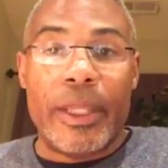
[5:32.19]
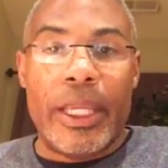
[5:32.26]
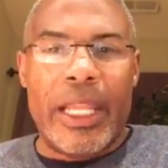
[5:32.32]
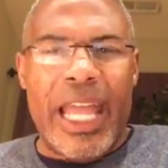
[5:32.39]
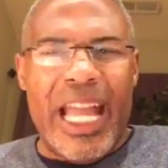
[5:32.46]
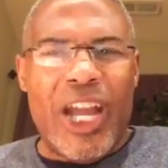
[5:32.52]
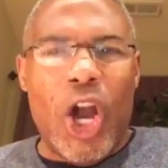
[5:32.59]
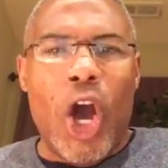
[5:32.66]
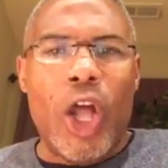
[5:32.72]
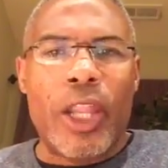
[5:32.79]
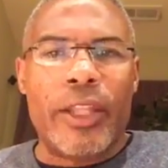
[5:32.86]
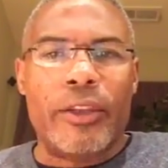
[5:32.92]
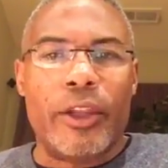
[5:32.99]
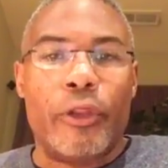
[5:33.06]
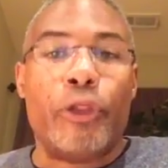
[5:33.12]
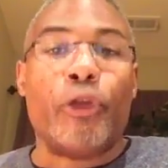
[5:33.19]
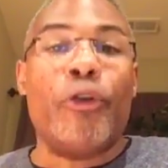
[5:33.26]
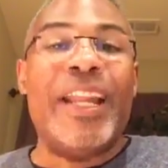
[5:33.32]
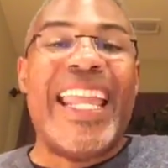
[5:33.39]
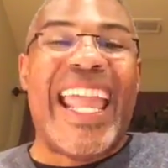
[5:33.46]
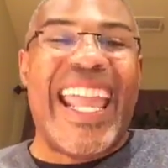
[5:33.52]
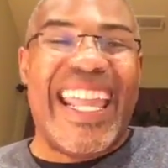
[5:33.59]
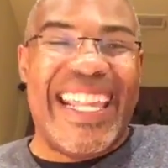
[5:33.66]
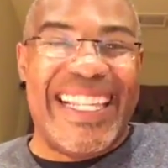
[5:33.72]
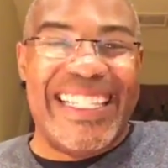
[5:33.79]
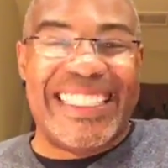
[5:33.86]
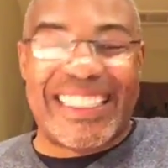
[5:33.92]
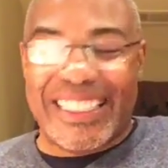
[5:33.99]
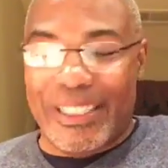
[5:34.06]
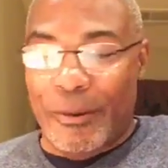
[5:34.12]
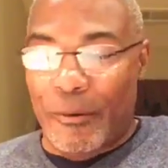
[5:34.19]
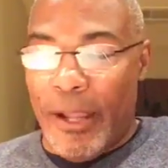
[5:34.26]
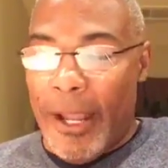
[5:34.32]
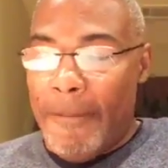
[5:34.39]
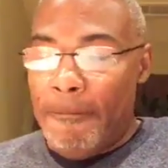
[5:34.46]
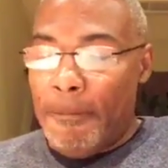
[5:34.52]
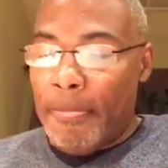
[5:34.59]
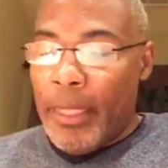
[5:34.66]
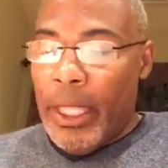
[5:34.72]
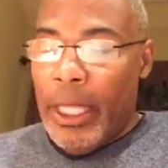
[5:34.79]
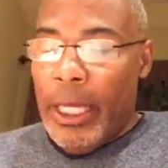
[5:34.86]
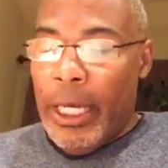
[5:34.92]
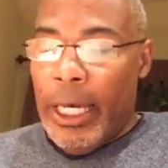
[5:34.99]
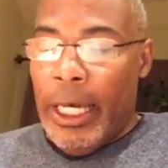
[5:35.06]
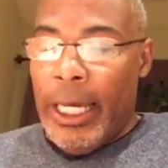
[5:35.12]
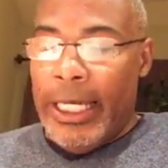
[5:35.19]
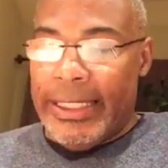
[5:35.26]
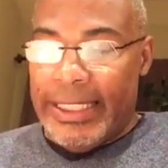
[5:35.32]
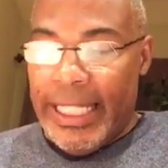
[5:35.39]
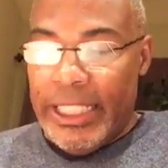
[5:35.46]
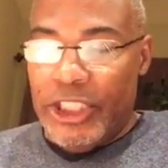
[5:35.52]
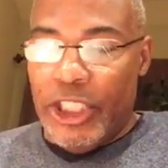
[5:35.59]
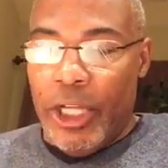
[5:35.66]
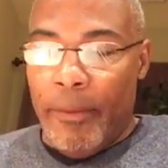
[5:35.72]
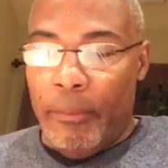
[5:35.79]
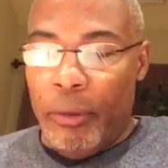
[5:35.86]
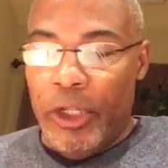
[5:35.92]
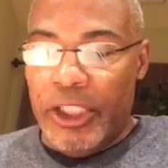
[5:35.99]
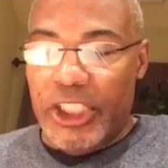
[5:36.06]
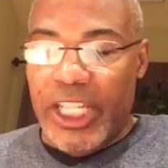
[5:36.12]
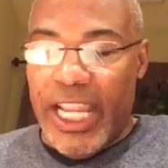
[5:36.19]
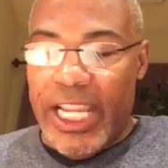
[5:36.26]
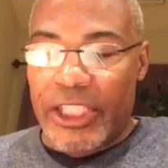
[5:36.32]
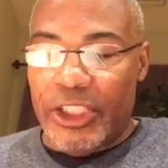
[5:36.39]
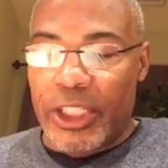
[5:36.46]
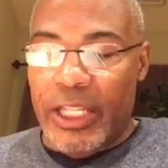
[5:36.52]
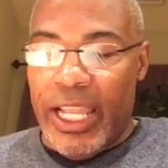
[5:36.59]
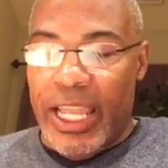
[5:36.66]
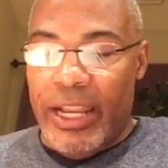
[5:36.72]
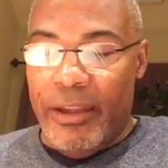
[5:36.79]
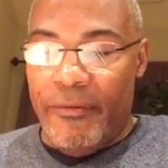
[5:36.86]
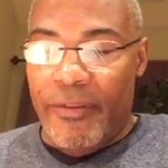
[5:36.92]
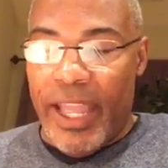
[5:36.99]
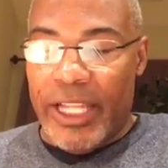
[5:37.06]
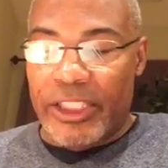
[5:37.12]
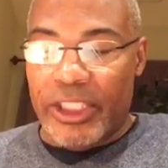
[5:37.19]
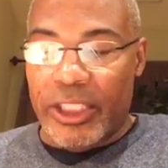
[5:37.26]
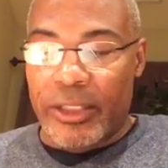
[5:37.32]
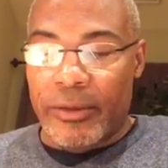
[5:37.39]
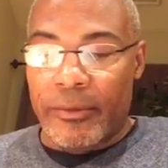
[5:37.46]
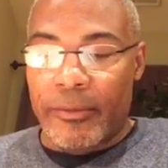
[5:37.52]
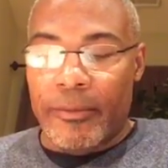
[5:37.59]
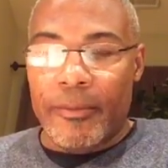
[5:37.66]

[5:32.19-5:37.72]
And I call it the 3 A's, okay? Attention, appreciation, and affection.